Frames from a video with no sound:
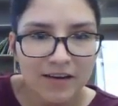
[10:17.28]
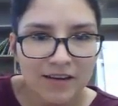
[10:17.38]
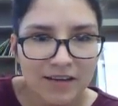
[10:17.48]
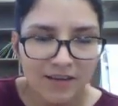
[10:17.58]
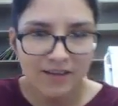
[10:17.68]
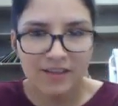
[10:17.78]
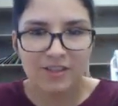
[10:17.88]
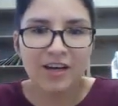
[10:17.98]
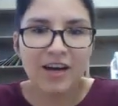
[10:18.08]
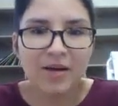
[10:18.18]
Good
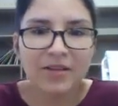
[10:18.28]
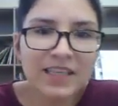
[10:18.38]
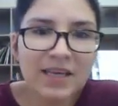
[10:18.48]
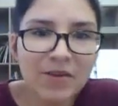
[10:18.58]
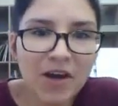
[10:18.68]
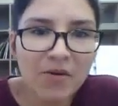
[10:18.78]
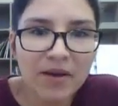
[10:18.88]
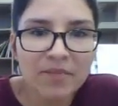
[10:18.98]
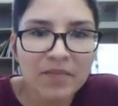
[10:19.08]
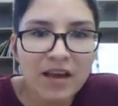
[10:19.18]
job. Let's keep going.
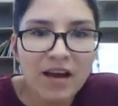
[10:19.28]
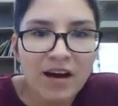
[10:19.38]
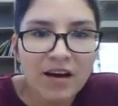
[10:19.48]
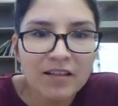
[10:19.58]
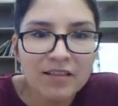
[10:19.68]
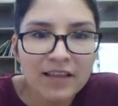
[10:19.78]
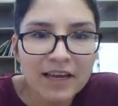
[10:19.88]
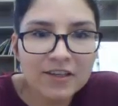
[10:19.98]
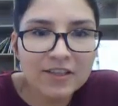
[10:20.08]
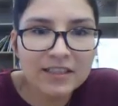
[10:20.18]

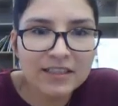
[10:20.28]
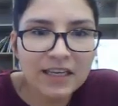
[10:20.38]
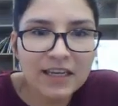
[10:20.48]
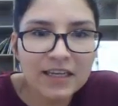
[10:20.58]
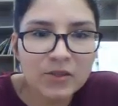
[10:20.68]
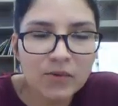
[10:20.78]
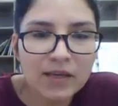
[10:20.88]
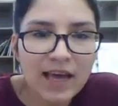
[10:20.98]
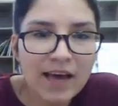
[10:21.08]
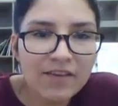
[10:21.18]
Letter C. Do we
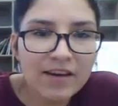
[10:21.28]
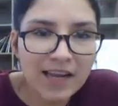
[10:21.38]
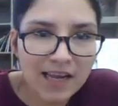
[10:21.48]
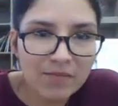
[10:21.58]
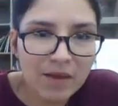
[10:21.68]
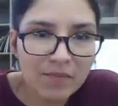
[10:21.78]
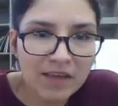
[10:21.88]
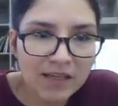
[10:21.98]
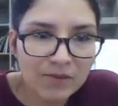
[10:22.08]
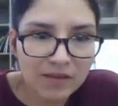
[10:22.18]
have a name that
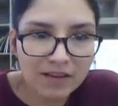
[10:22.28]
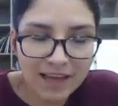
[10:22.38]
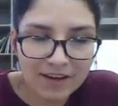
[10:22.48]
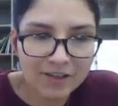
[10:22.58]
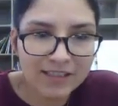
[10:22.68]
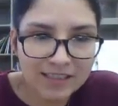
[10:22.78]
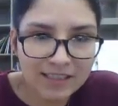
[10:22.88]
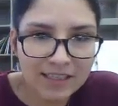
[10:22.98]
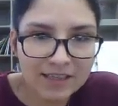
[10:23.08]
begins with the letter C?